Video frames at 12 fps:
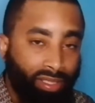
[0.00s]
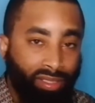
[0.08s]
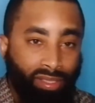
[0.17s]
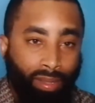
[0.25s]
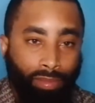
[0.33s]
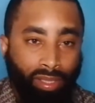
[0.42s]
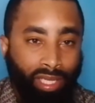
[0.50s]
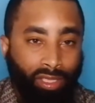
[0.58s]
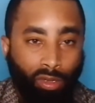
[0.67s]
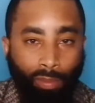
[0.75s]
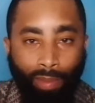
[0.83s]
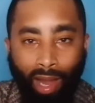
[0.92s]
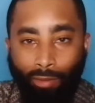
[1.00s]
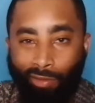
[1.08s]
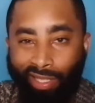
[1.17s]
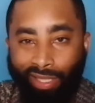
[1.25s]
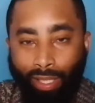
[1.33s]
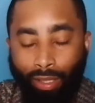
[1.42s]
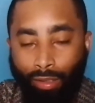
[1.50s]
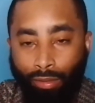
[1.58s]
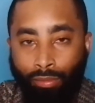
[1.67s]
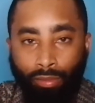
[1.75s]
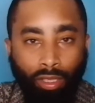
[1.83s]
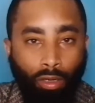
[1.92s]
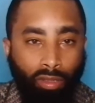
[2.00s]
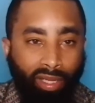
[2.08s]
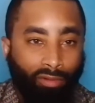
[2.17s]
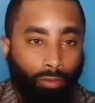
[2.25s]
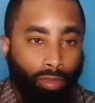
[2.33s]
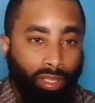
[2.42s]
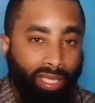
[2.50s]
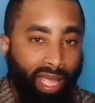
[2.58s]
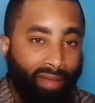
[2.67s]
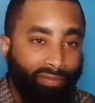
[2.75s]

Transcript: This is something that you can buy retail. You don't even really have